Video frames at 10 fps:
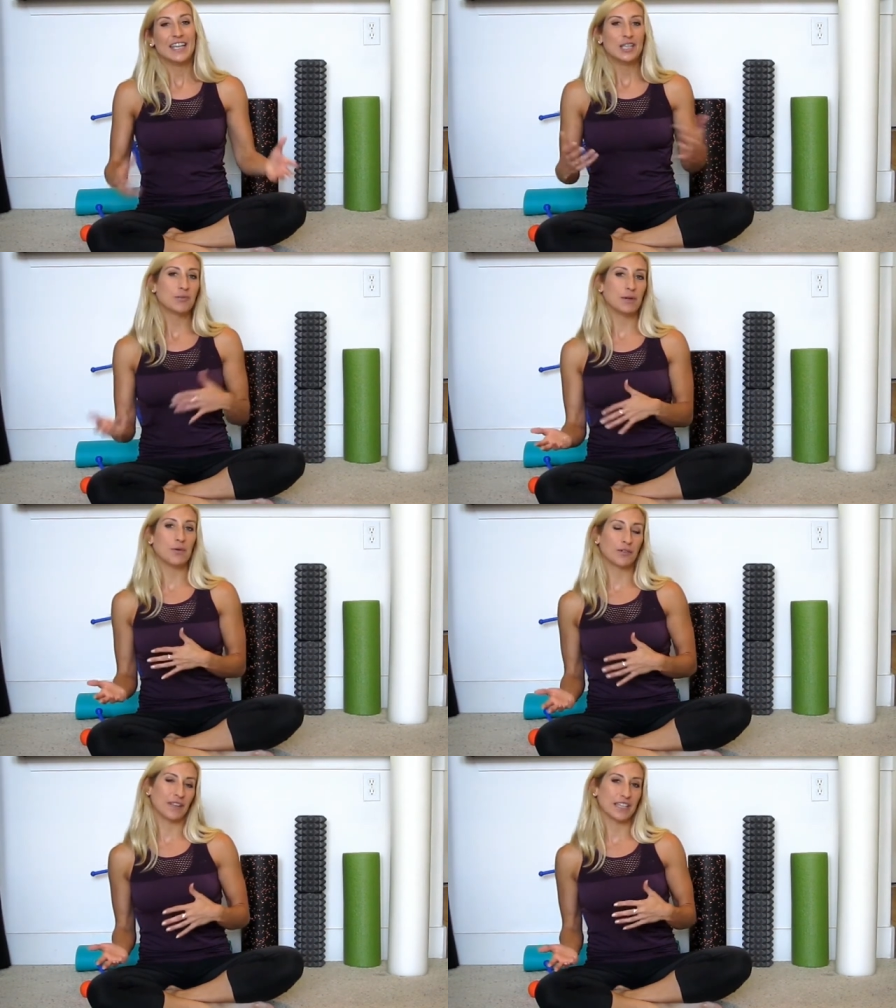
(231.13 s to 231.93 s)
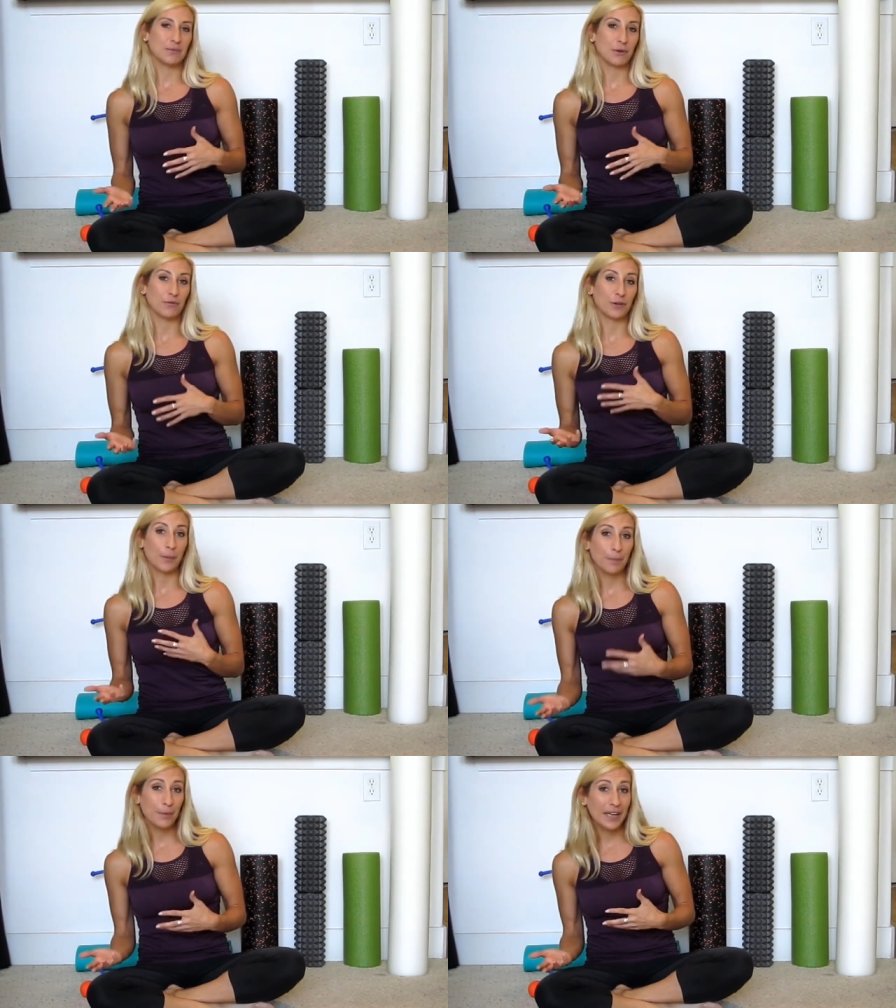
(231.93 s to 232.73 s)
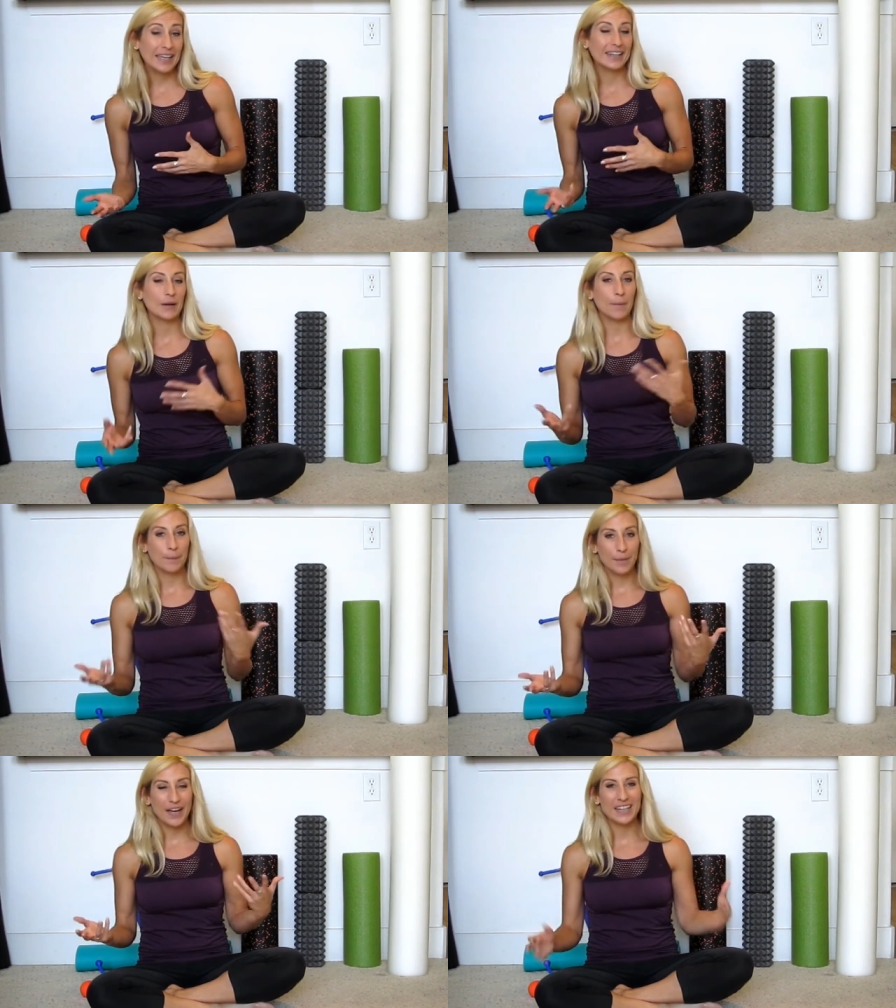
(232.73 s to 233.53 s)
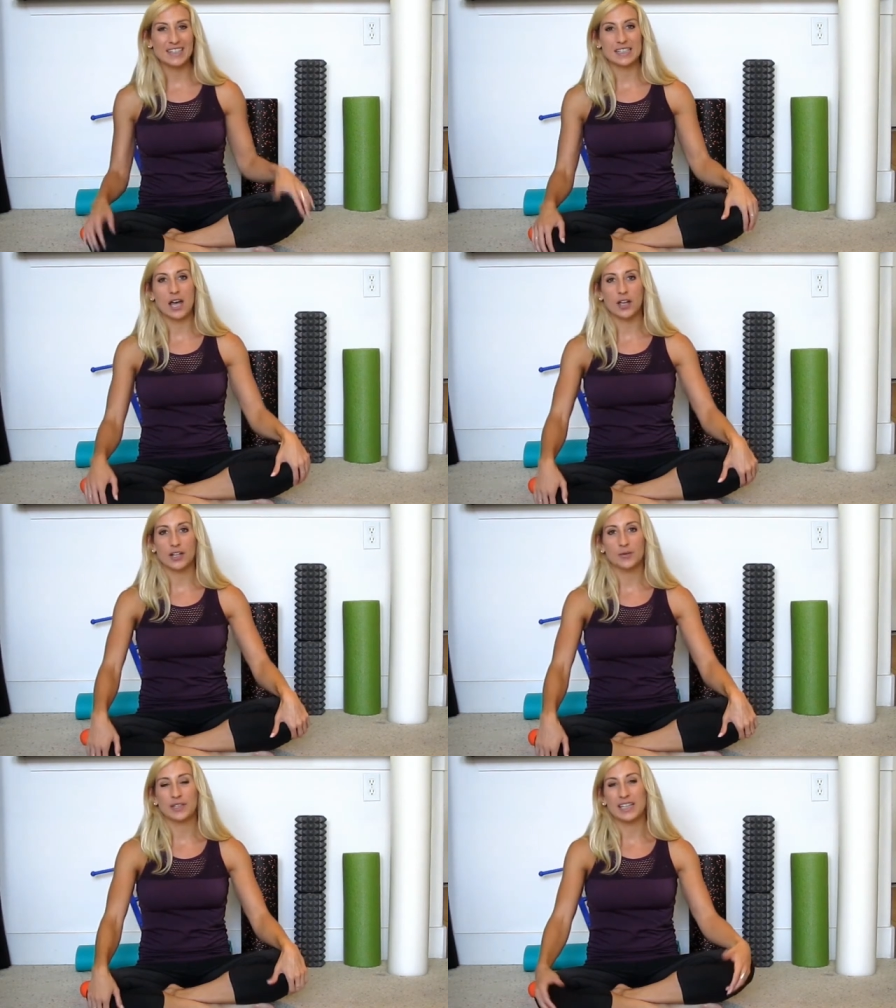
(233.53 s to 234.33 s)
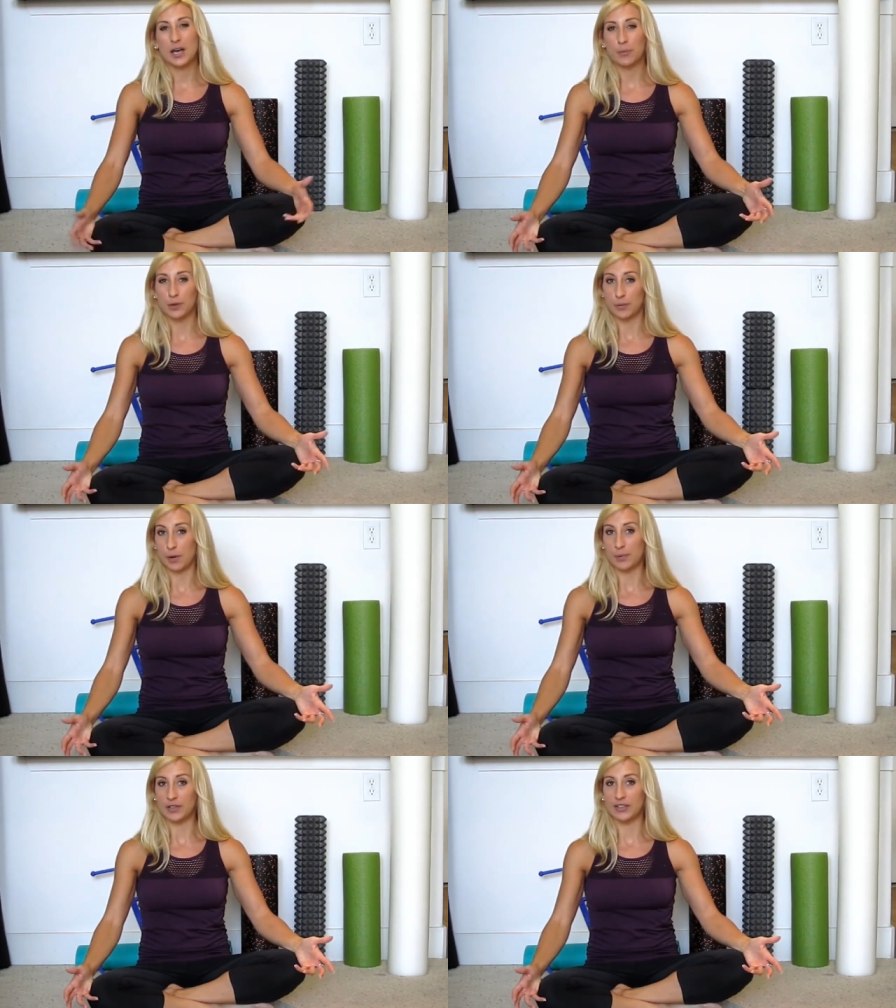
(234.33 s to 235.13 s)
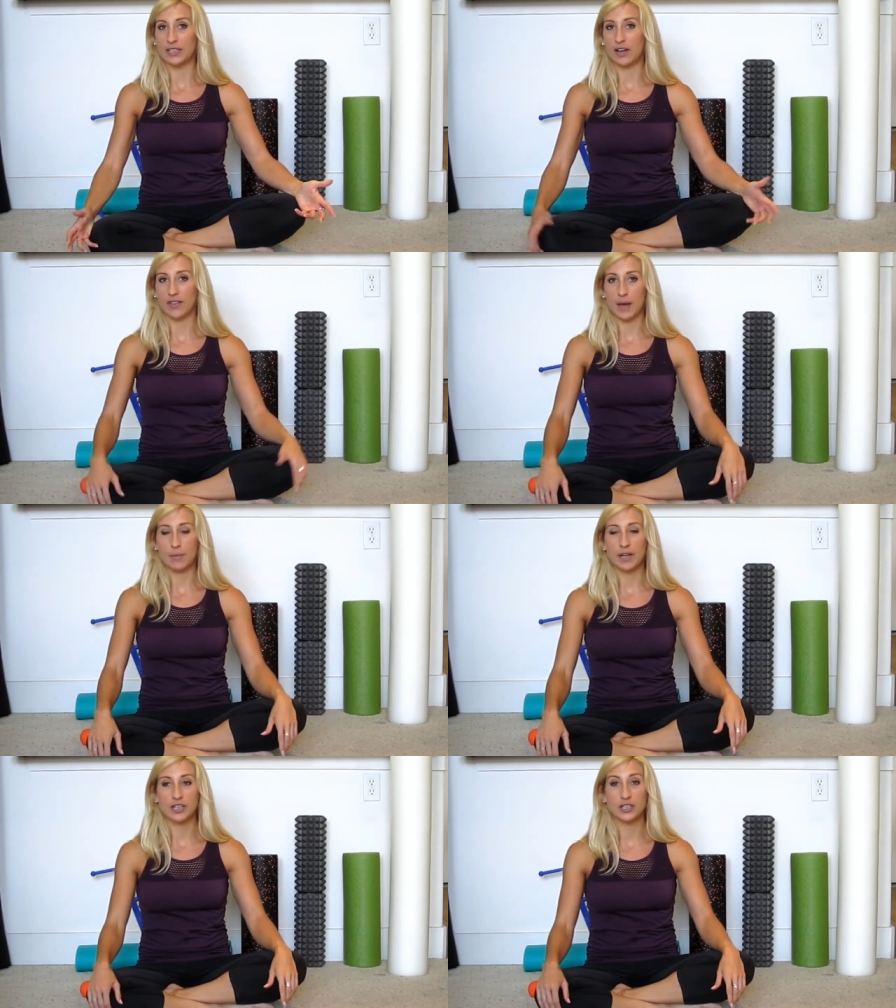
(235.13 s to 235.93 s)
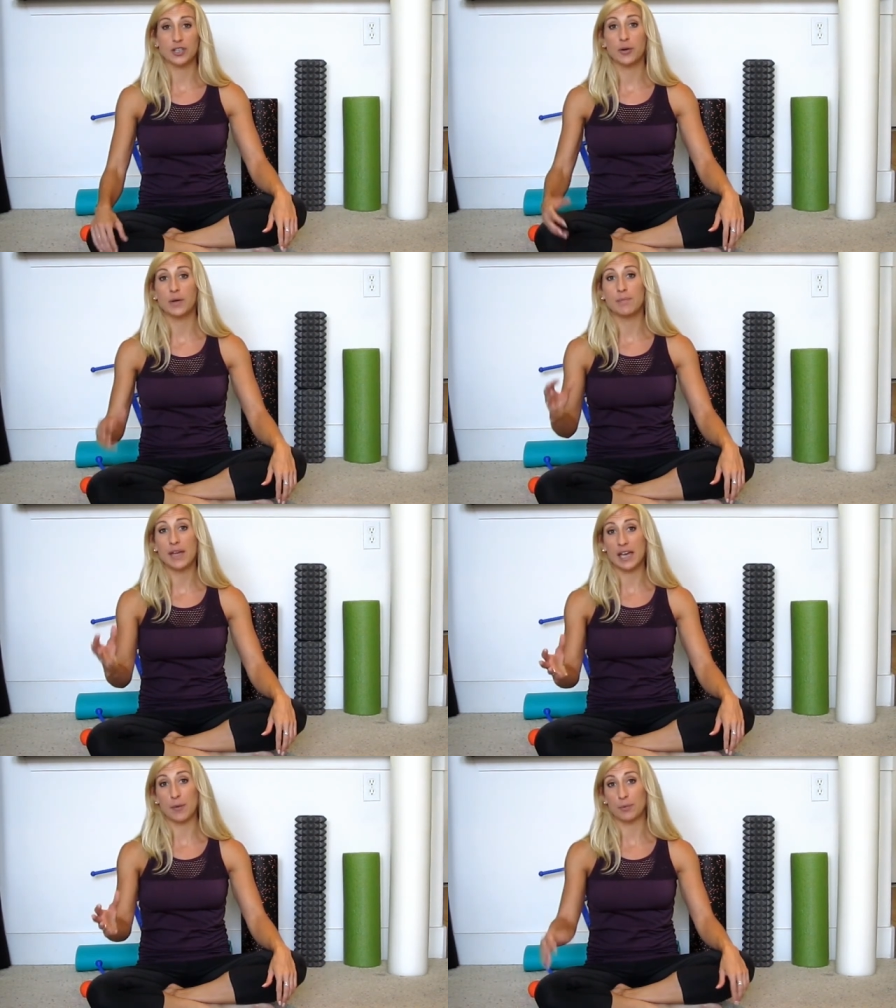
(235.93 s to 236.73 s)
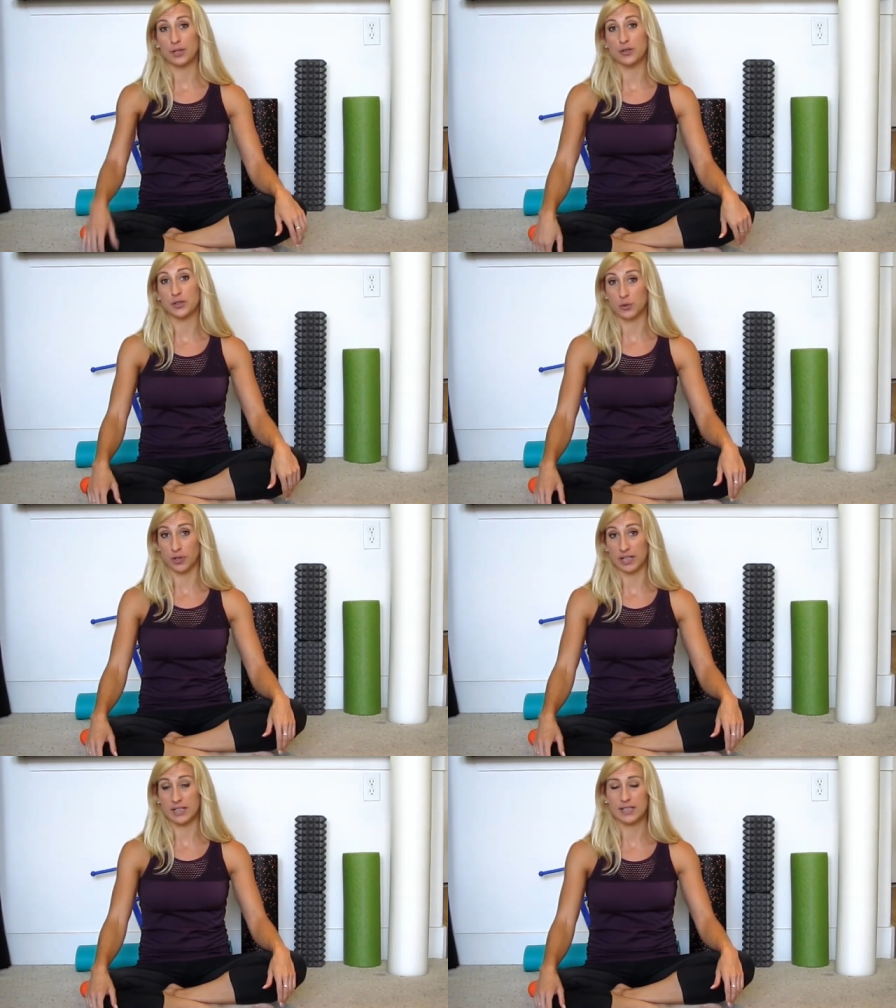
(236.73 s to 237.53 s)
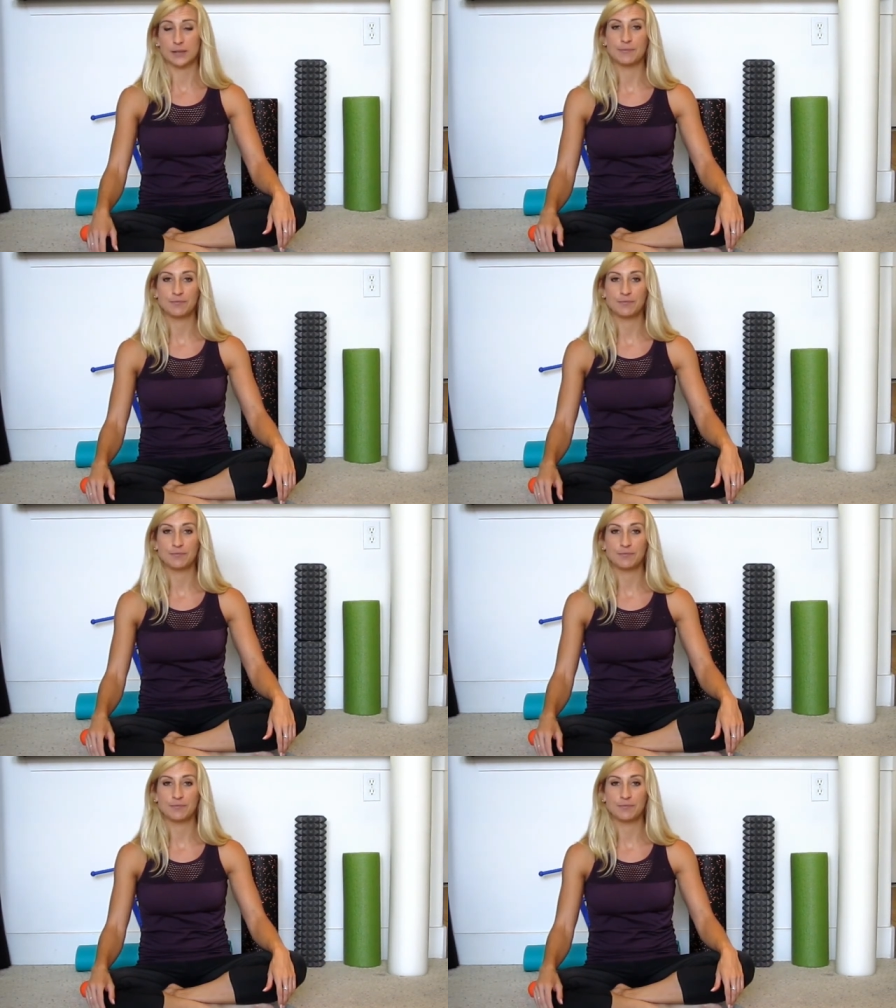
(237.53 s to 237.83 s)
you'll be more flexible for a bit, but it's not going to really help your mobility all that much, though it may help reduce soreness.